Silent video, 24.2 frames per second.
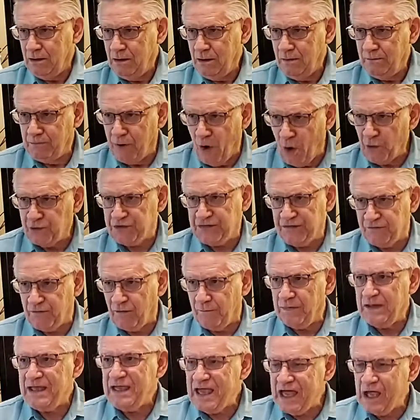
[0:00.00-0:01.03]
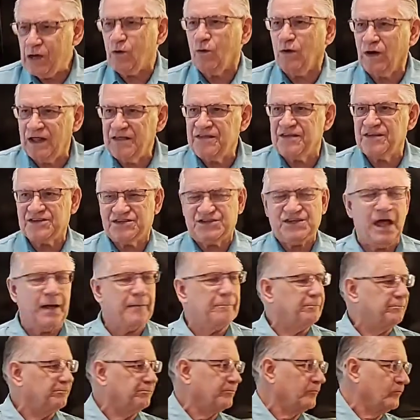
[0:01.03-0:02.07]
Both of them, equally the same.
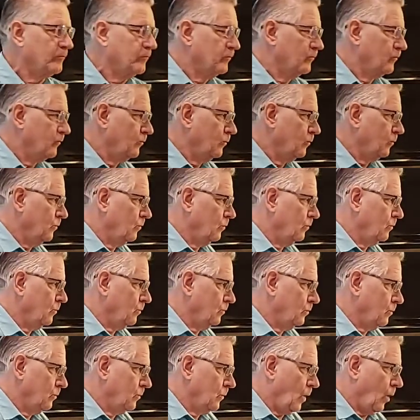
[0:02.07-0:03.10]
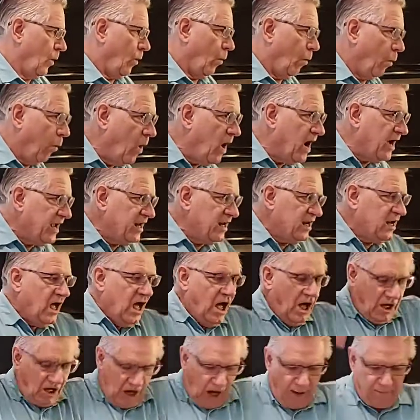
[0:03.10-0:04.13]
One
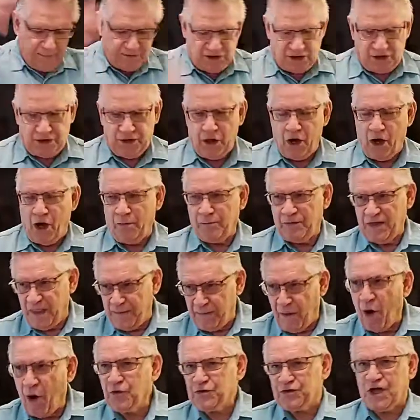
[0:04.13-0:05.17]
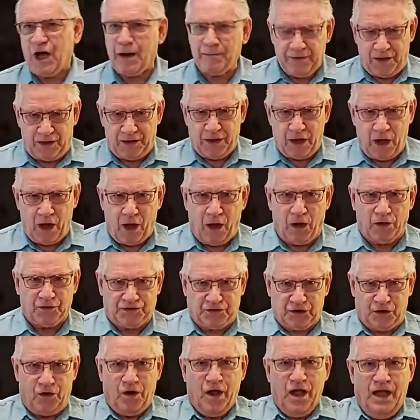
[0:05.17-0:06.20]
comes to the altar, they both come to the
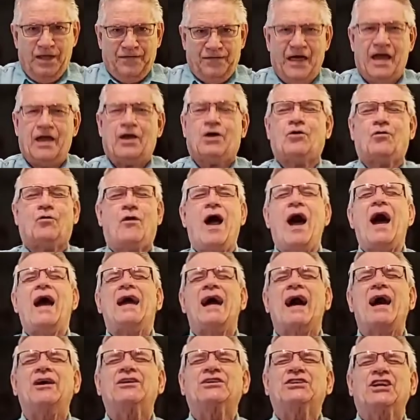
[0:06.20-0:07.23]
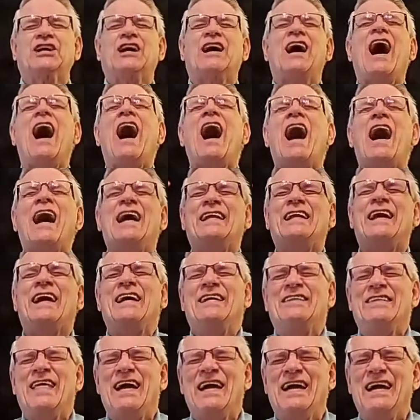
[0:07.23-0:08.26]
altar. They cry out to God.
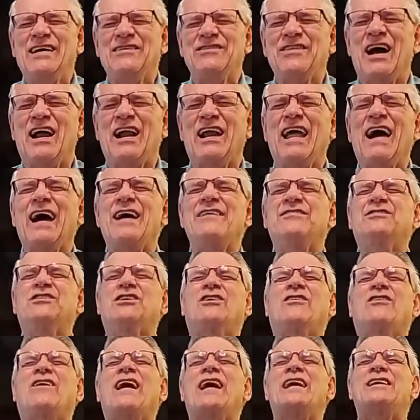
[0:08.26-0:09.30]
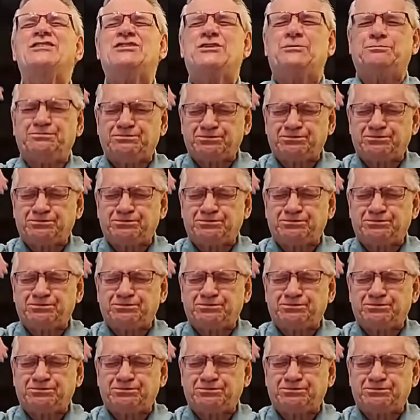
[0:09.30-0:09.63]
They give their life to Christ.